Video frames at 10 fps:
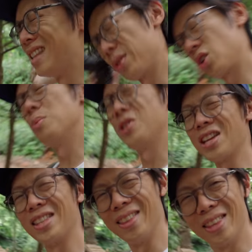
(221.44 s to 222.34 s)
Now it's got to be
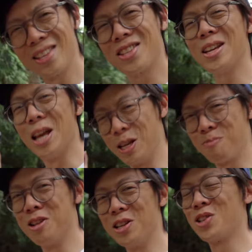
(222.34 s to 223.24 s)
said that this is
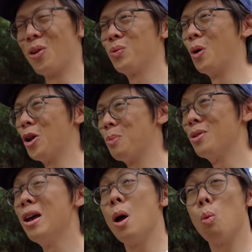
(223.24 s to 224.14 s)
pretty soft wide open.